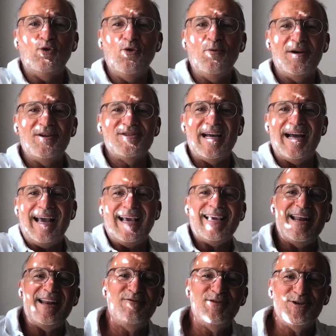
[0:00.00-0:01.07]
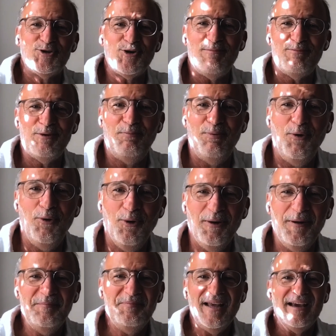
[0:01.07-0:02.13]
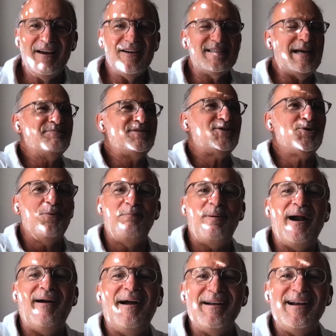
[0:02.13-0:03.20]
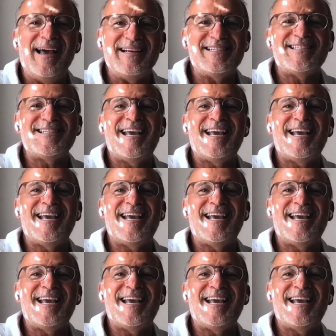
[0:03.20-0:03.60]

to do, because now I can't even drop the pool because I'm so par- like